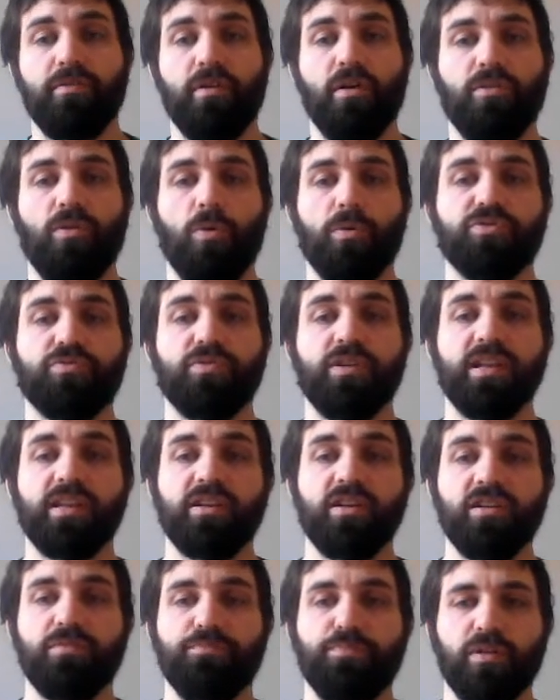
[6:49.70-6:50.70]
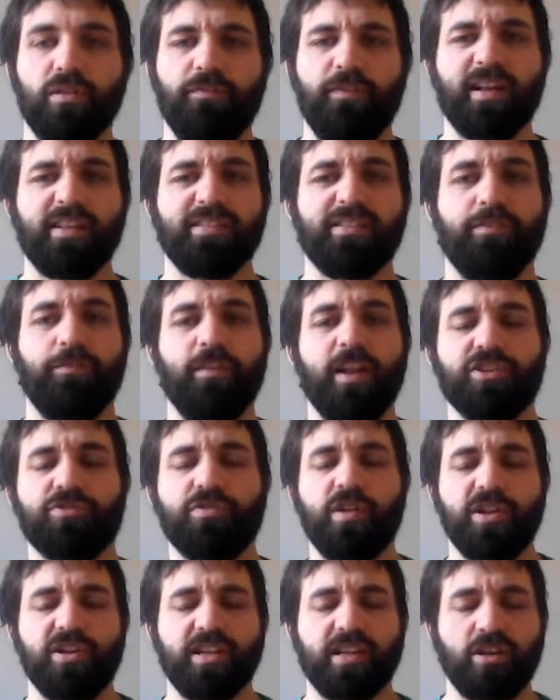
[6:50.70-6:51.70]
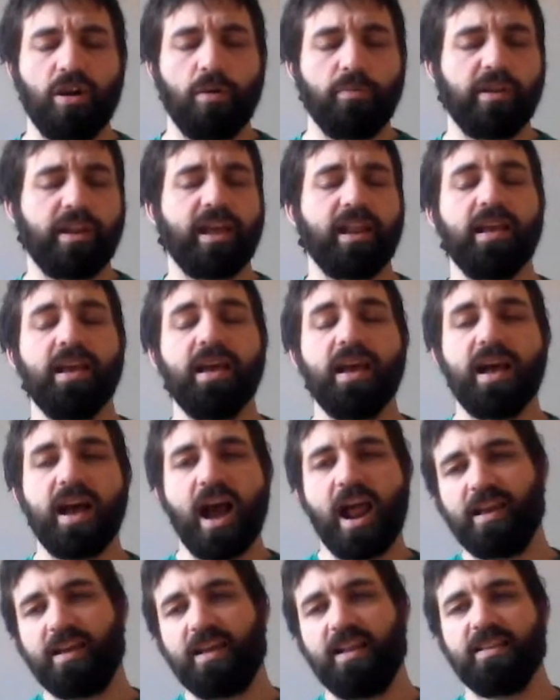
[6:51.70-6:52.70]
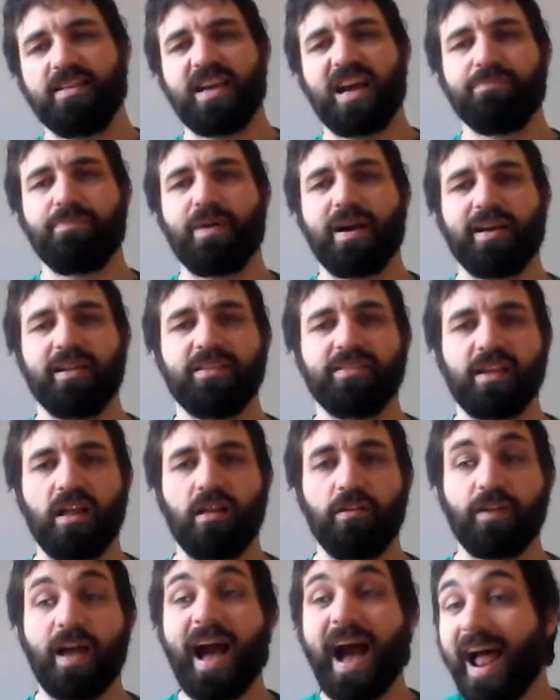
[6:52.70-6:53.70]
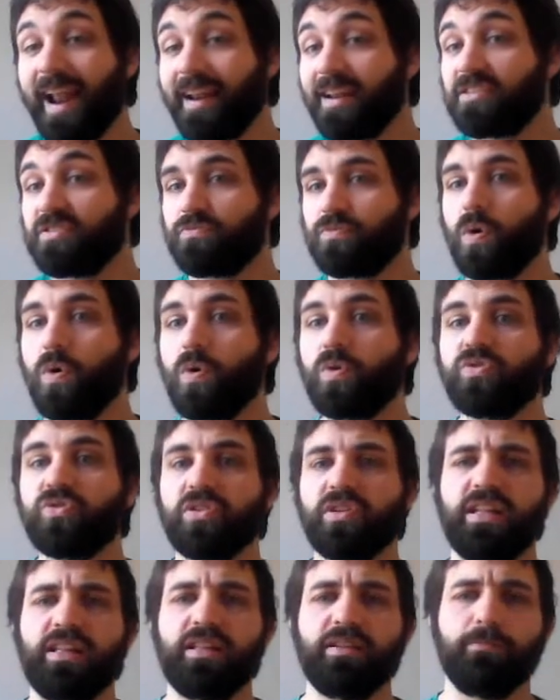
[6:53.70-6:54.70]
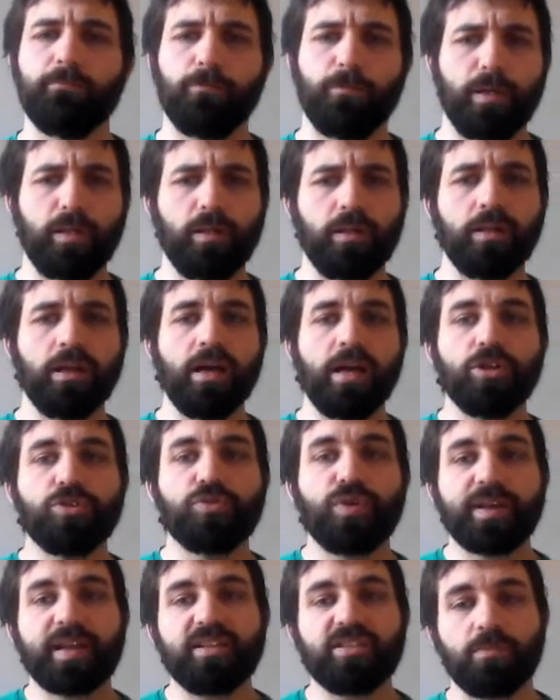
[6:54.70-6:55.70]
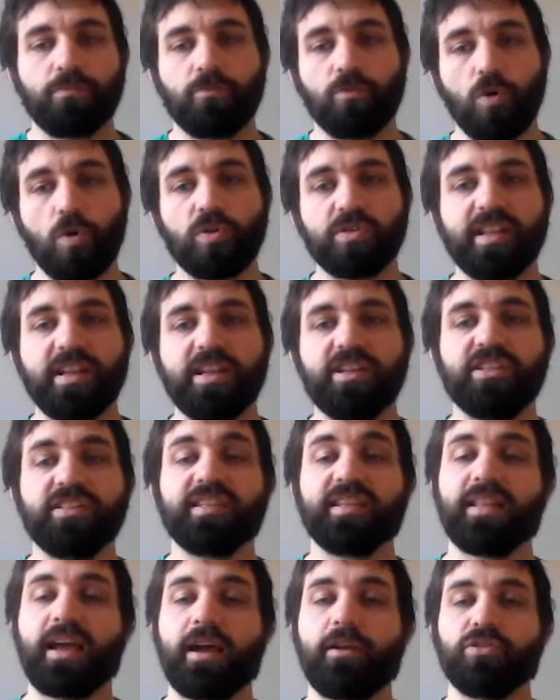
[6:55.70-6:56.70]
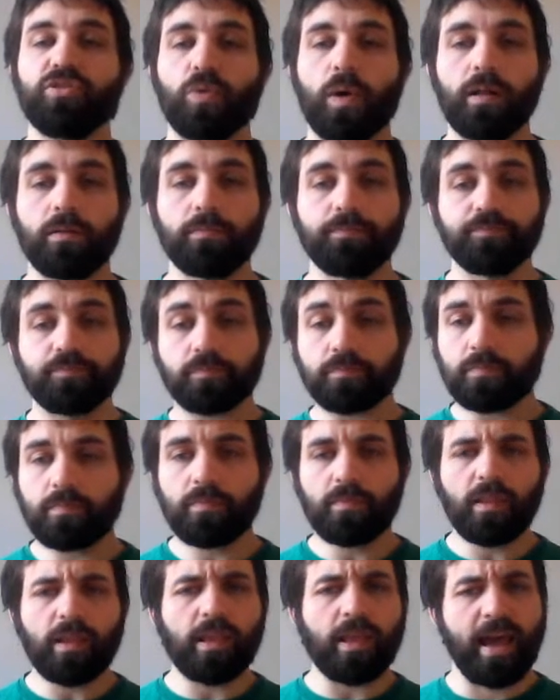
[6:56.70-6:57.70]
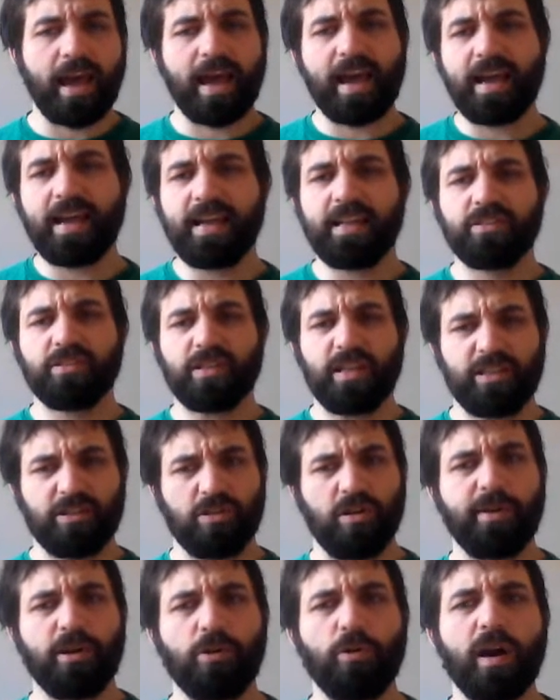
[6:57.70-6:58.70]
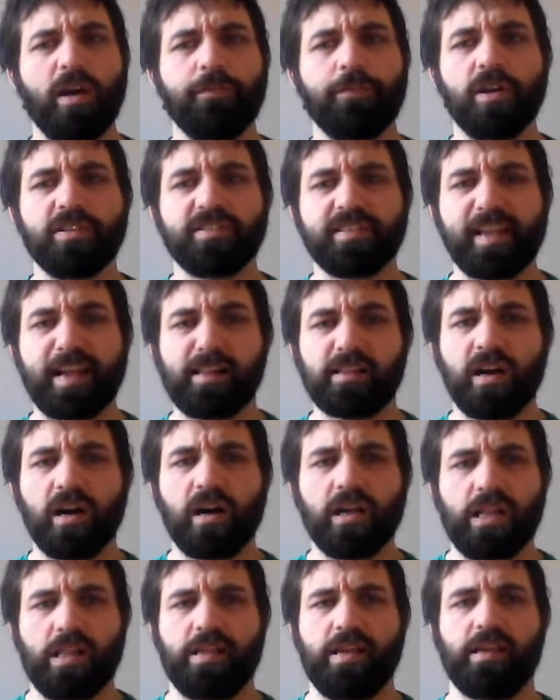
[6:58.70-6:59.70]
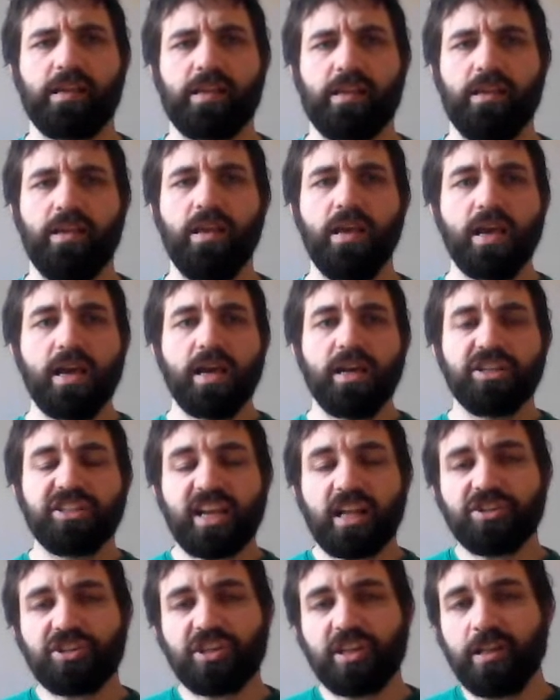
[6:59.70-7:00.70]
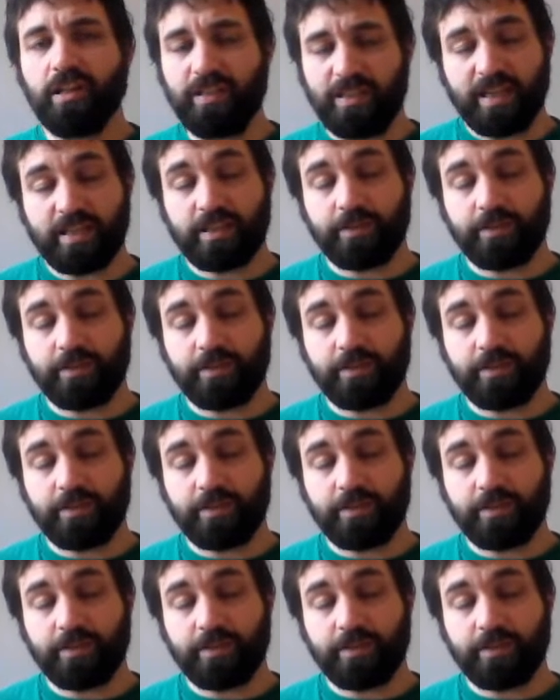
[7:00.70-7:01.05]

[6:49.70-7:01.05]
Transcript: always really good, but the fact it's a flash creature coming in and it can attack back itself, and it's a rogue, so it will trigger some rogue synergies in there as well. It's going to be quite a versatile card, I think. Shell Shield, it's